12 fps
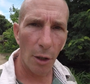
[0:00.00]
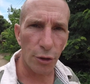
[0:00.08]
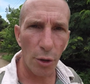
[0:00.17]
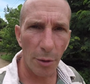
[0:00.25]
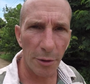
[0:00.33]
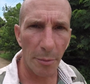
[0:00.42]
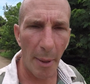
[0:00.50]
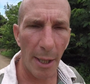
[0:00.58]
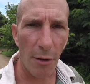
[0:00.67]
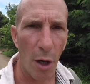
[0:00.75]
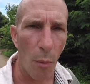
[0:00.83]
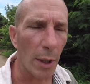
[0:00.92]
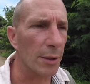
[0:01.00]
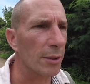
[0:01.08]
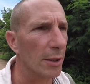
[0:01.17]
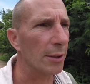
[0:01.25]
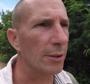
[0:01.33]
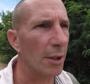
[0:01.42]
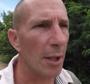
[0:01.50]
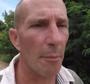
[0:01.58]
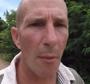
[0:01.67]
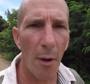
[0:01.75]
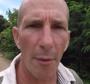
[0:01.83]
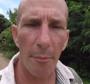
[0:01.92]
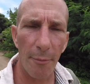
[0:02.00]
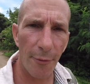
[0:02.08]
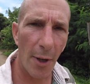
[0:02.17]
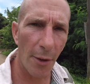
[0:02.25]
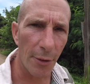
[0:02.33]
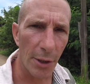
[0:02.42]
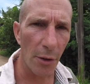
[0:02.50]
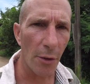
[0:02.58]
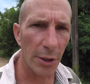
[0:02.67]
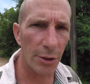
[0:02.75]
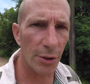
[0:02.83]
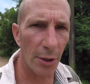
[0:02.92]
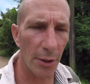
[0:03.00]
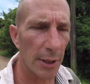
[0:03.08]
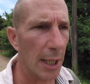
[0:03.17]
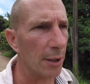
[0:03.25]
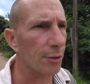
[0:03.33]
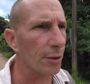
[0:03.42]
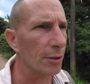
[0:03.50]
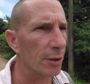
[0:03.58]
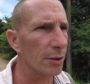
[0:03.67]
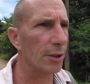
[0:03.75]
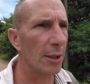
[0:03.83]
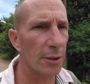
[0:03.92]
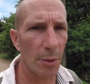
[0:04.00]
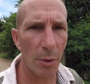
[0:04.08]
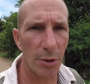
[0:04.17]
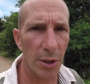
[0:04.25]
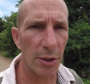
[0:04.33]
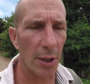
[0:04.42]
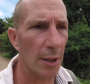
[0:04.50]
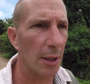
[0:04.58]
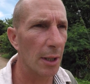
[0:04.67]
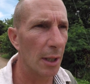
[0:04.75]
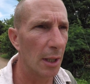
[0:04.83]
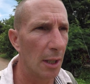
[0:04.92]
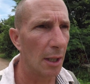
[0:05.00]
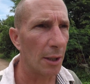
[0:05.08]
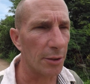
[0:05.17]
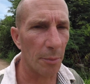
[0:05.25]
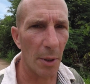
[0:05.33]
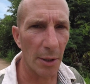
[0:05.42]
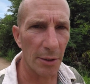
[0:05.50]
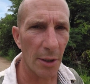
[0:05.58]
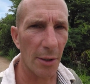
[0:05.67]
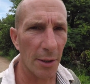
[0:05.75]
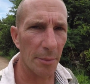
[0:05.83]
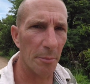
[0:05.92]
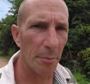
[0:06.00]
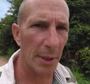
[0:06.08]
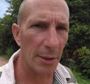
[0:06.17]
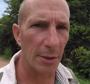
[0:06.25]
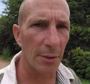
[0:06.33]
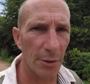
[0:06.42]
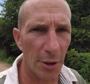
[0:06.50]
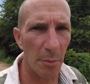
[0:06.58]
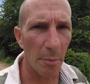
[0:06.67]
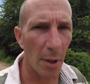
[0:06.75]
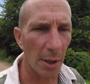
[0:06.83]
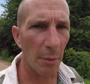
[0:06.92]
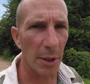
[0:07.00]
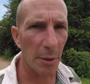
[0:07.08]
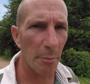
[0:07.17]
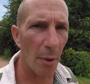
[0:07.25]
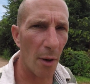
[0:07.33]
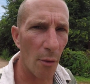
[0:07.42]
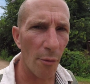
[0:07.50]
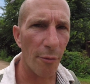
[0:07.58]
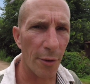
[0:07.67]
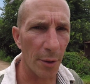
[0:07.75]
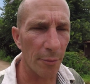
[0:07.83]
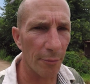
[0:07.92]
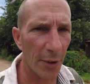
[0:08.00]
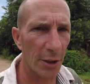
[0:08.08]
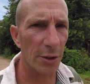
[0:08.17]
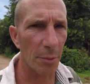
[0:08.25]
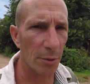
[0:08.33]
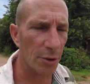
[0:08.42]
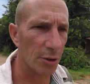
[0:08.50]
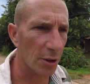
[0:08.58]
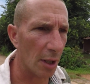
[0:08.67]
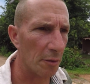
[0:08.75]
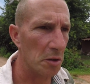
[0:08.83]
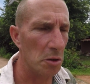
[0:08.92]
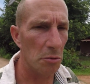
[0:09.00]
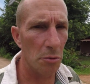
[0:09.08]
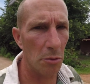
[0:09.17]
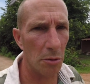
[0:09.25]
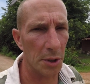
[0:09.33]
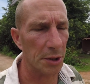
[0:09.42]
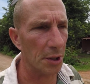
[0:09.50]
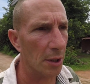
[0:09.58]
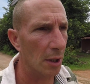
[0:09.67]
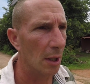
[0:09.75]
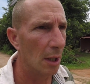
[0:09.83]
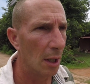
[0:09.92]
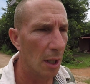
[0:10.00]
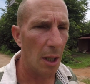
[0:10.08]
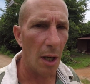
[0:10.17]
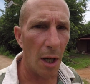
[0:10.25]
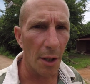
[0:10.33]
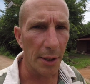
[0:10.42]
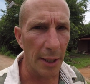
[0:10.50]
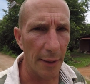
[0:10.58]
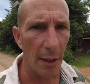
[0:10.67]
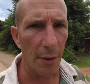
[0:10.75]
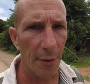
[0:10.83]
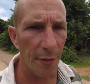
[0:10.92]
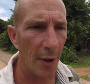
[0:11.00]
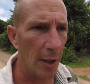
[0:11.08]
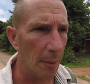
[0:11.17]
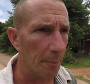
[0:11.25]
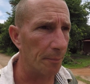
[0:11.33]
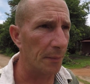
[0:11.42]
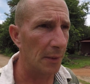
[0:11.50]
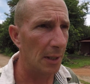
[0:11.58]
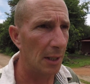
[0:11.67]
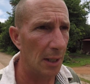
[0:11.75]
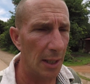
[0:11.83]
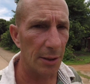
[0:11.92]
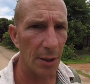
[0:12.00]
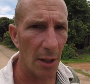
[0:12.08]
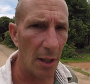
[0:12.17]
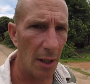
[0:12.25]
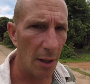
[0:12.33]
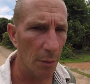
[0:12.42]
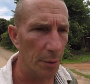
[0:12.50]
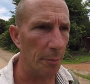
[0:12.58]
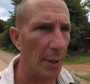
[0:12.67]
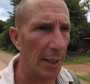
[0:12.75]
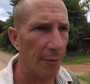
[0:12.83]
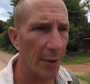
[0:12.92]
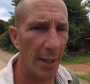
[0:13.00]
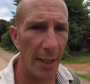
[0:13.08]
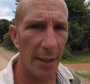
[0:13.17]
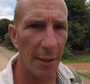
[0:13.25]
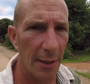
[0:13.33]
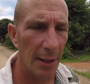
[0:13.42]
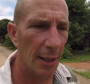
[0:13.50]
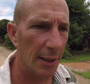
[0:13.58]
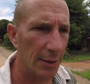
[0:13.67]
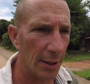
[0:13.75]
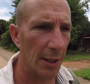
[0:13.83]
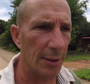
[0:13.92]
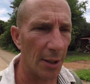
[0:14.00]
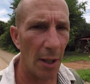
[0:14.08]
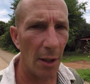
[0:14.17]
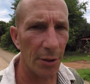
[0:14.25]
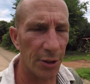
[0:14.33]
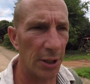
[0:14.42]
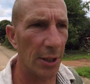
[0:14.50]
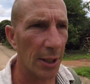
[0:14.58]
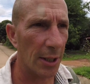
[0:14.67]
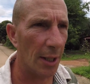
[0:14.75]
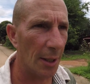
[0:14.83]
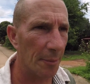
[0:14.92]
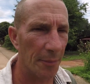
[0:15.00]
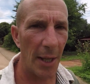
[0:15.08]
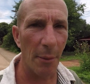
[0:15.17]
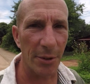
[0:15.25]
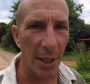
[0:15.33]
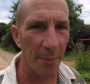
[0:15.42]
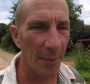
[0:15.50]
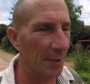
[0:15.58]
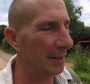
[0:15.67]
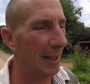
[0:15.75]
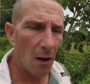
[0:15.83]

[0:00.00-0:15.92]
I took him to Macro once, and my father-in-law, he stood at the entrance and said, "So what's this in?" I said, "Well, it's like a big supermarket where you can buy all fruit and vegetables and stuff." "Oh," he said, "I can get that on the farm." He said, "I wouldn't pay for that." He said, "I'll see you in a car." And that was it.